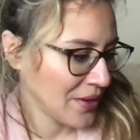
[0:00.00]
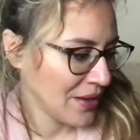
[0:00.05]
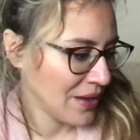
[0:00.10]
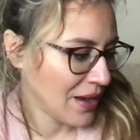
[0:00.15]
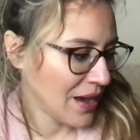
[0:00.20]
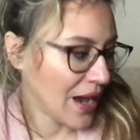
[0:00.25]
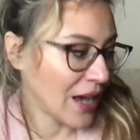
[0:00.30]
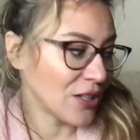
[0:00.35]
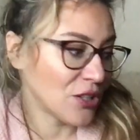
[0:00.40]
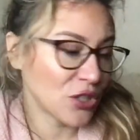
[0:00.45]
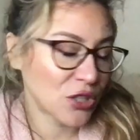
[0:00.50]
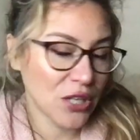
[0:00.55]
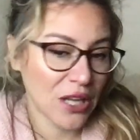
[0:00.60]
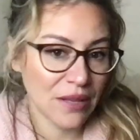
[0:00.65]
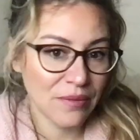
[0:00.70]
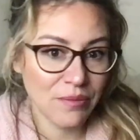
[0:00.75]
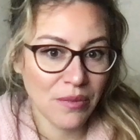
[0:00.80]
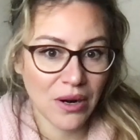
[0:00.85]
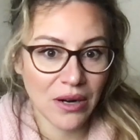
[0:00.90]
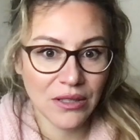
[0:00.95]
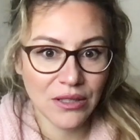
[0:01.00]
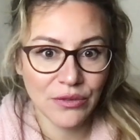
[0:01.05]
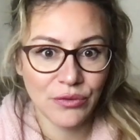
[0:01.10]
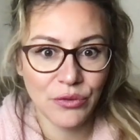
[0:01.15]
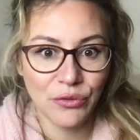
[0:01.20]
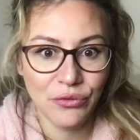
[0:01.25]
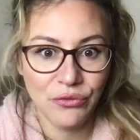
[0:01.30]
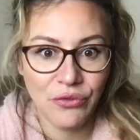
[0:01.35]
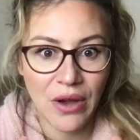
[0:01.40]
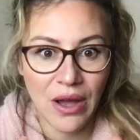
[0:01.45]
I just had Mars for
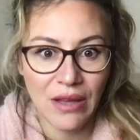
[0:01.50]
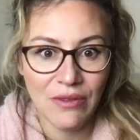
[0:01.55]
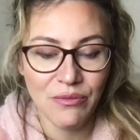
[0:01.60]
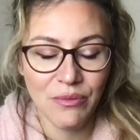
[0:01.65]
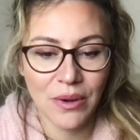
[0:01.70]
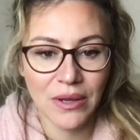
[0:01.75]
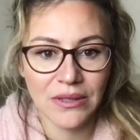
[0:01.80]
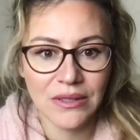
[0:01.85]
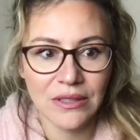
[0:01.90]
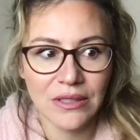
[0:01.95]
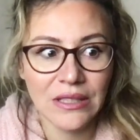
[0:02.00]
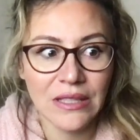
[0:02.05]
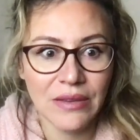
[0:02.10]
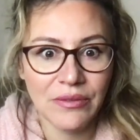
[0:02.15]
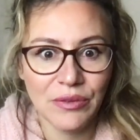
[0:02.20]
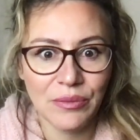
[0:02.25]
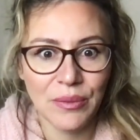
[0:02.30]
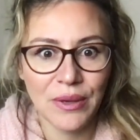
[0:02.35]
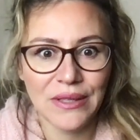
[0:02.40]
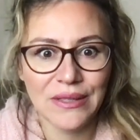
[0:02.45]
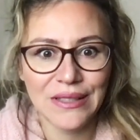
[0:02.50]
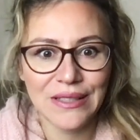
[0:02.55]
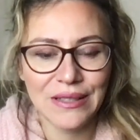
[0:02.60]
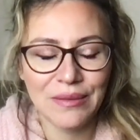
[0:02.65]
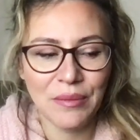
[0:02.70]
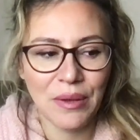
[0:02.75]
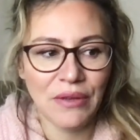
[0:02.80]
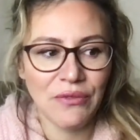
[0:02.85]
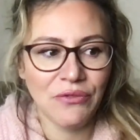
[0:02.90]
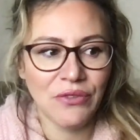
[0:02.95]
7 months in
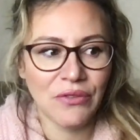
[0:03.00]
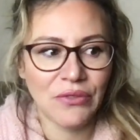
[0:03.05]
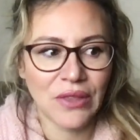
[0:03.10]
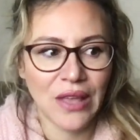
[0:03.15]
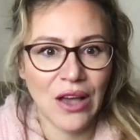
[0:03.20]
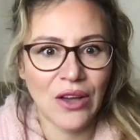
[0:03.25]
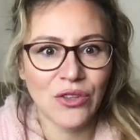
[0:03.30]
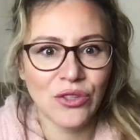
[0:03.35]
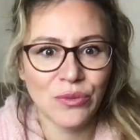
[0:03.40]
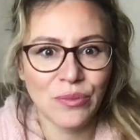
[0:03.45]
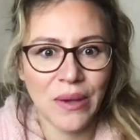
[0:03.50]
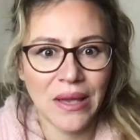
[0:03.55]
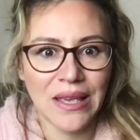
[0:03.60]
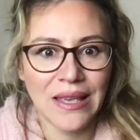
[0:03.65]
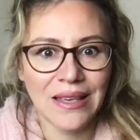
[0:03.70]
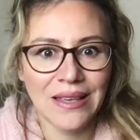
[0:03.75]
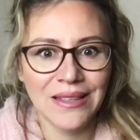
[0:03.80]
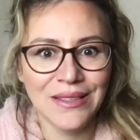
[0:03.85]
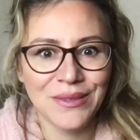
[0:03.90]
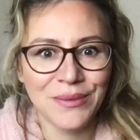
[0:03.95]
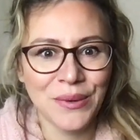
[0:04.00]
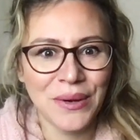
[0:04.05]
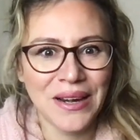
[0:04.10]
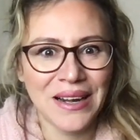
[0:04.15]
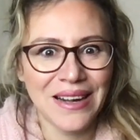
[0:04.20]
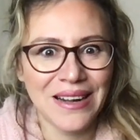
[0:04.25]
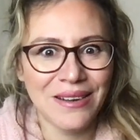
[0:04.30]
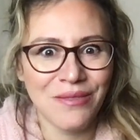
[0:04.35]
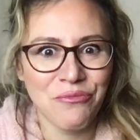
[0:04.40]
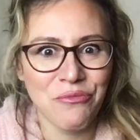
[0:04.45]
my 5th house. My kids
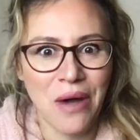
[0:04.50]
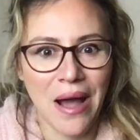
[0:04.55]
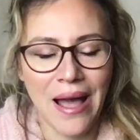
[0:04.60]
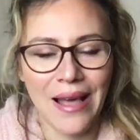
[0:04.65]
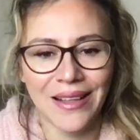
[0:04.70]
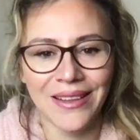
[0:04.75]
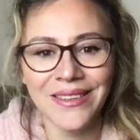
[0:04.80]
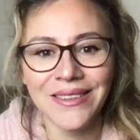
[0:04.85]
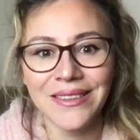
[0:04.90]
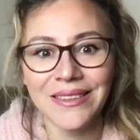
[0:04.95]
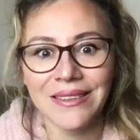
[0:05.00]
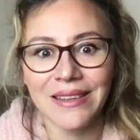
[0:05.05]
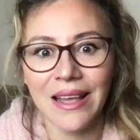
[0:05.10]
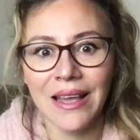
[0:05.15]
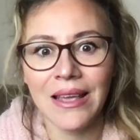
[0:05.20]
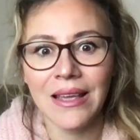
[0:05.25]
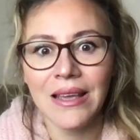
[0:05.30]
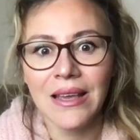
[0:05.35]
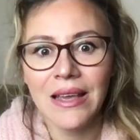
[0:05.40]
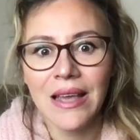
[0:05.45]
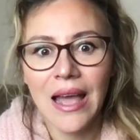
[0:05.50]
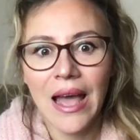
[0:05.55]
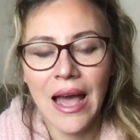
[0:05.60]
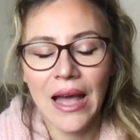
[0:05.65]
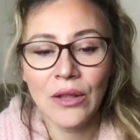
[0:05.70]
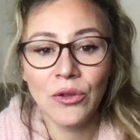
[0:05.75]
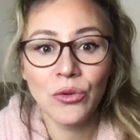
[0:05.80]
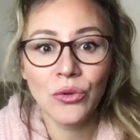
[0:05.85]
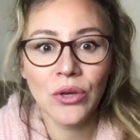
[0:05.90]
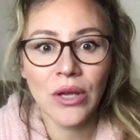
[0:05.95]
were wild, and I
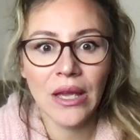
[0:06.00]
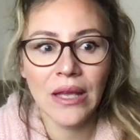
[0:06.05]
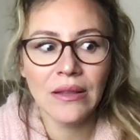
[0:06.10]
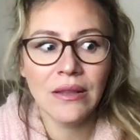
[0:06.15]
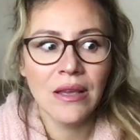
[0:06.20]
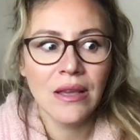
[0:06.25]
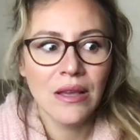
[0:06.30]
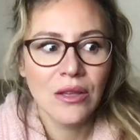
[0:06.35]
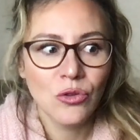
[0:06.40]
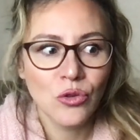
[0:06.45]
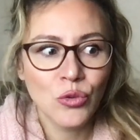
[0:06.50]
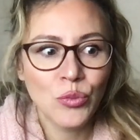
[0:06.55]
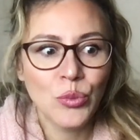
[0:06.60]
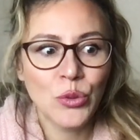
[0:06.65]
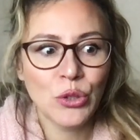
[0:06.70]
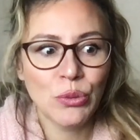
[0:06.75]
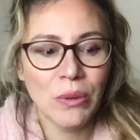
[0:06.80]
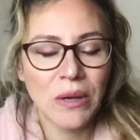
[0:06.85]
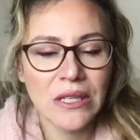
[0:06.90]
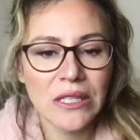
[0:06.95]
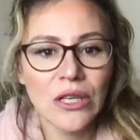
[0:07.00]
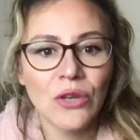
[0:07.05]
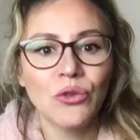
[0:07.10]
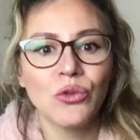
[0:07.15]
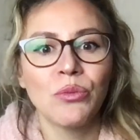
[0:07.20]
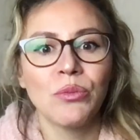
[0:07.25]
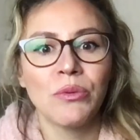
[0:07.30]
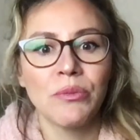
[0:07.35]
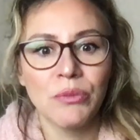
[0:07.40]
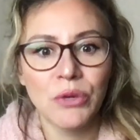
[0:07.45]
had to push myself
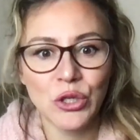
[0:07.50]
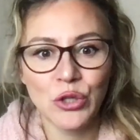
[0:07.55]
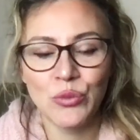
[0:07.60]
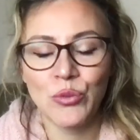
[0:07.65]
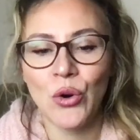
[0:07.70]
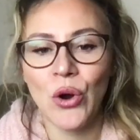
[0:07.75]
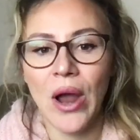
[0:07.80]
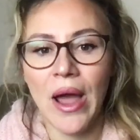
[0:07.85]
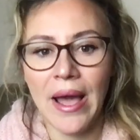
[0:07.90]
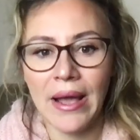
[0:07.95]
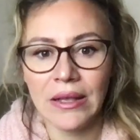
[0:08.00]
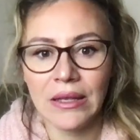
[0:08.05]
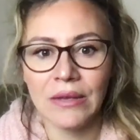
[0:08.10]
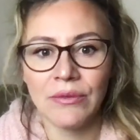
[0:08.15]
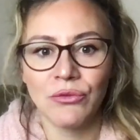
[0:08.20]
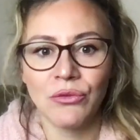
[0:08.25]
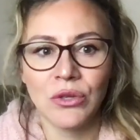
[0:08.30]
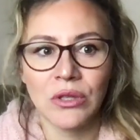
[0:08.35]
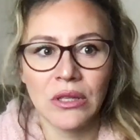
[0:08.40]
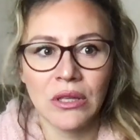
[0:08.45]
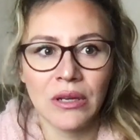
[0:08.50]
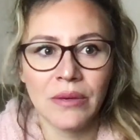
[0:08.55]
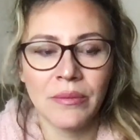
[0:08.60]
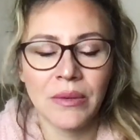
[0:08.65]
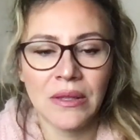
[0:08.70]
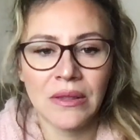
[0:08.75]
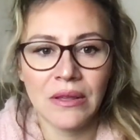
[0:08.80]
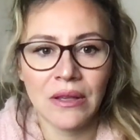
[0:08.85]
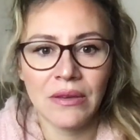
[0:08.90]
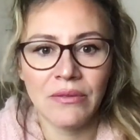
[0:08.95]
to be much more active with them
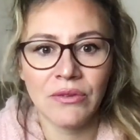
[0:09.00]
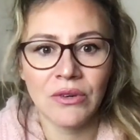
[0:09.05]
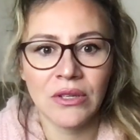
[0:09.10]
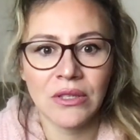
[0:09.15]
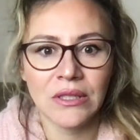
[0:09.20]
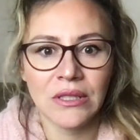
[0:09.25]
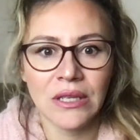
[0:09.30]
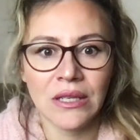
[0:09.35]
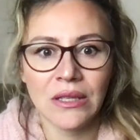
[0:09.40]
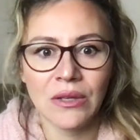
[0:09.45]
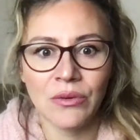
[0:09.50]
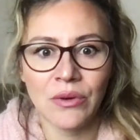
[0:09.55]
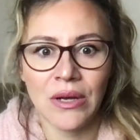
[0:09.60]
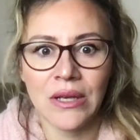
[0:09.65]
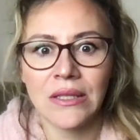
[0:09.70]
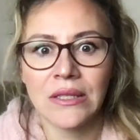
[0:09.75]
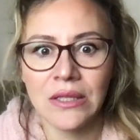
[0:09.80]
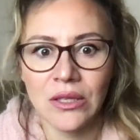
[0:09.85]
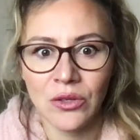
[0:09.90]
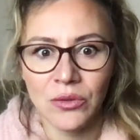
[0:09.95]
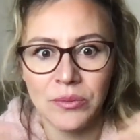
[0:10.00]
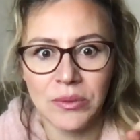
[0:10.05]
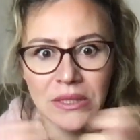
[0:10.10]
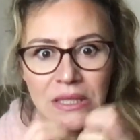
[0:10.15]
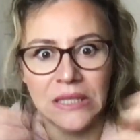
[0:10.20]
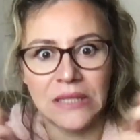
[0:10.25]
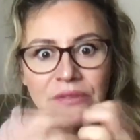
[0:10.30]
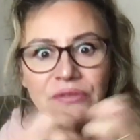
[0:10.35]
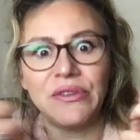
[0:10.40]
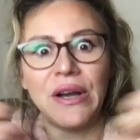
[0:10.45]
and diverse. Otherwise, they'll be
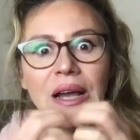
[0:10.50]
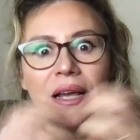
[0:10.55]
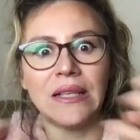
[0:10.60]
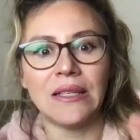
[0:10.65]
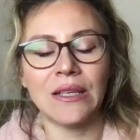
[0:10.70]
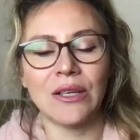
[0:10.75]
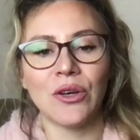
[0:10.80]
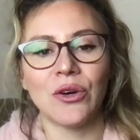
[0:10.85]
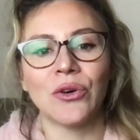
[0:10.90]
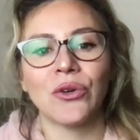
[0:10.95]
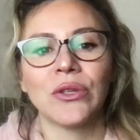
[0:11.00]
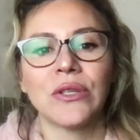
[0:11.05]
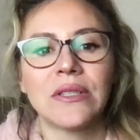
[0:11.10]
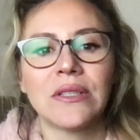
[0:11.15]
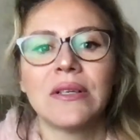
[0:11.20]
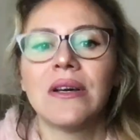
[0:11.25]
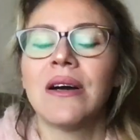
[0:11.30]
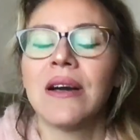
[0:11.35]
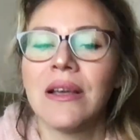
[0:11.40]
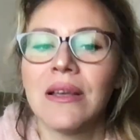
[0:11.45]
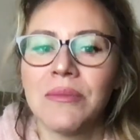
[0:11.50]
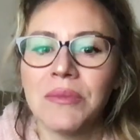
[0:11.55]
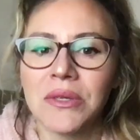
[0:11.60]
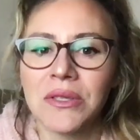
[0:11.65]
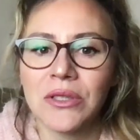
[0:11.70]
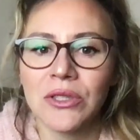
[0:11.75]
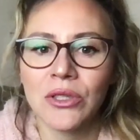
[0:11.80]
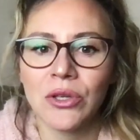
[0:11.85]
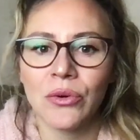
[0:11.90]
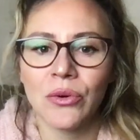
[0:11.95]
like fighting all the time and
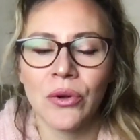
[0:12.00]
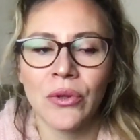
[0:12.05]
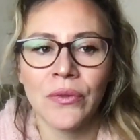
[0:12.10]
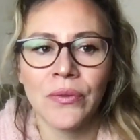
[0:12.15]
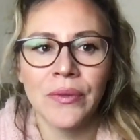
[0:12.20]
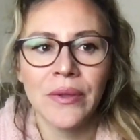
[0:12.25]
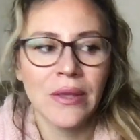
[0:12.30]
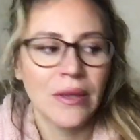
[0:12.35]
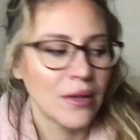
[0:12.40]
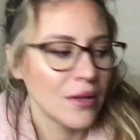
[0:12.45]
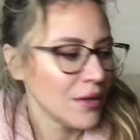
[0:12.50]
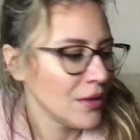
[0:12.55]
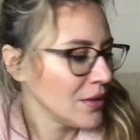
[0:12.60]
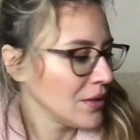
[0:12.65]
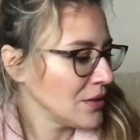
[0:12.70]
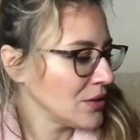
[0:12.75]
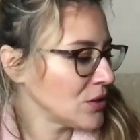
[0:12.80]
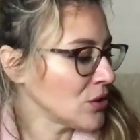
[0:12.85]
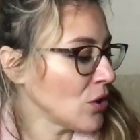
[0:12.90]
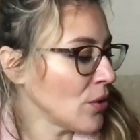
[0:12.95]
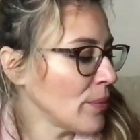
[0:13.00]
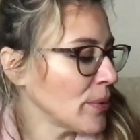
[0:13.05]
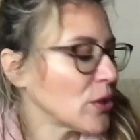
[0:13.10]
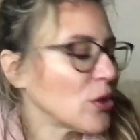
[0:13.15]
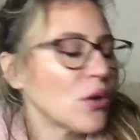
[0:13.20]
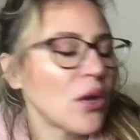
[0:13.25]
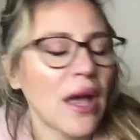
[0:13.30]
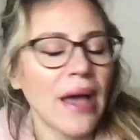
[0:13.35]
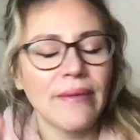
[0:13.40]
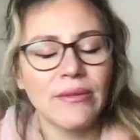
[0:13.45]
so on. So, but
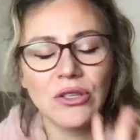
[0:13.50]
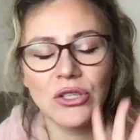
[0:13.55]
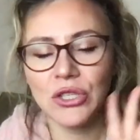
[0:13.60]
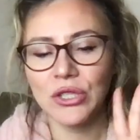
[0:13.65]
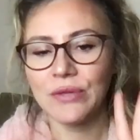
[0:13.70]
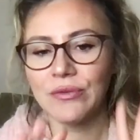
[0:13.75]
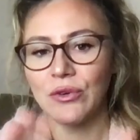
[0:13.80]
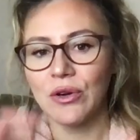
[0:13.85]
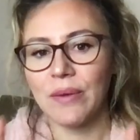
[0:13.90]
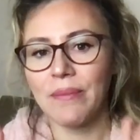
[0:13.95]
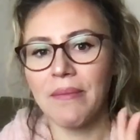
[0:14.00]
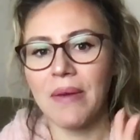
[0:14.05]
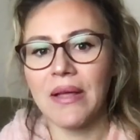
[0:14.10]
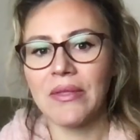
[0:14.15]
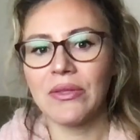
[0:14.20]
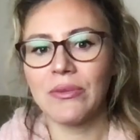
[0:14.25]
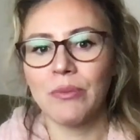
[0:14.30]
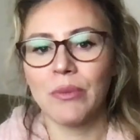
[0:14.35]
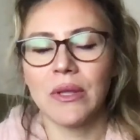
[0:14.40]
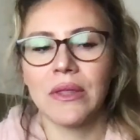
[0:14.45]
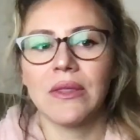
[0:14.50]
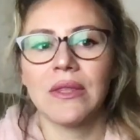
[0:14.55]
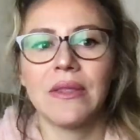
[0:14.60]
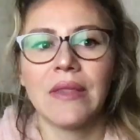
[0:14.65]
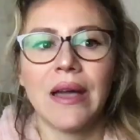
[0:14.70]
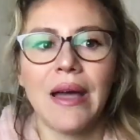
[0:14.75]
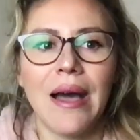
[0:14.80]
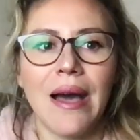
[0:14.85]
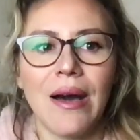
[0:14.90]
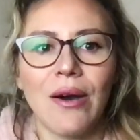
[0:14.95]
you have it just for a month and
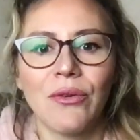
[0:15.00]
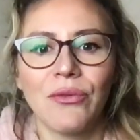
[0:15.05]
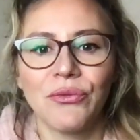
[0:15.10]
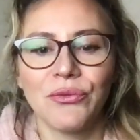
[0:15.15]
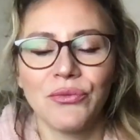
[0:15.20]
a half.